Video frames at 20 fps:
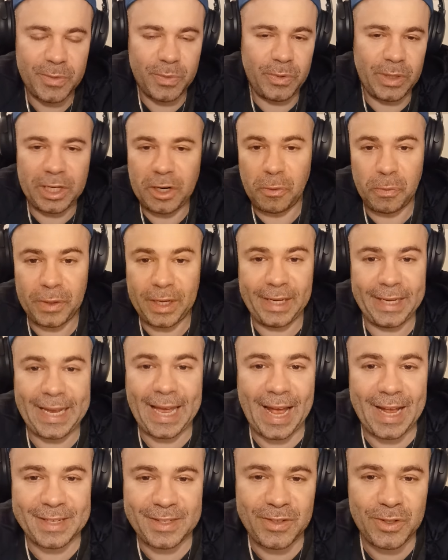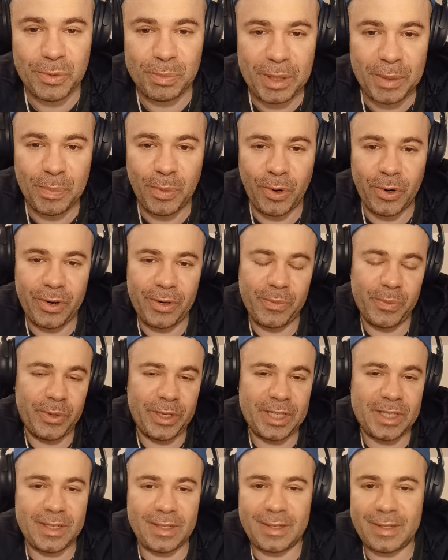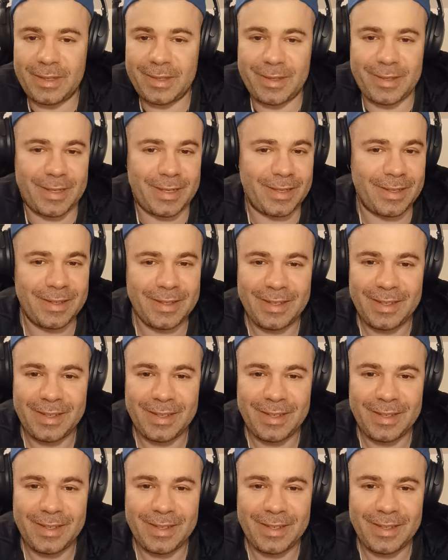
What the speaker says: we don't really ask to be born. We just